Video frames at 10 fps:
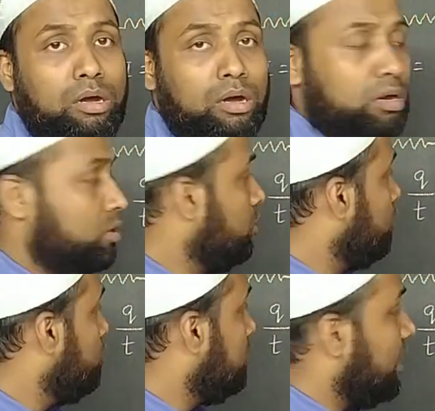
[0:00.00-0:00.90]
uh,
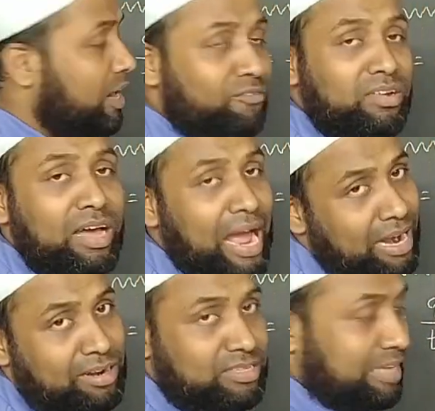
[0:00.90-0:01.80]
to the left
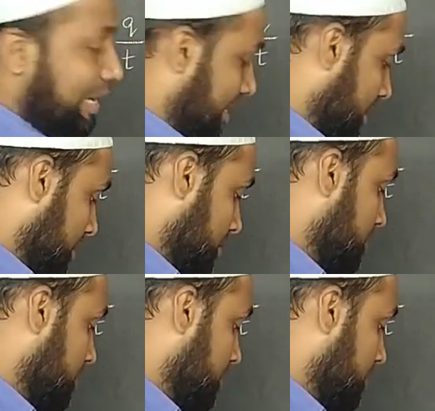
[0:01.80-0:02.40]
hand side.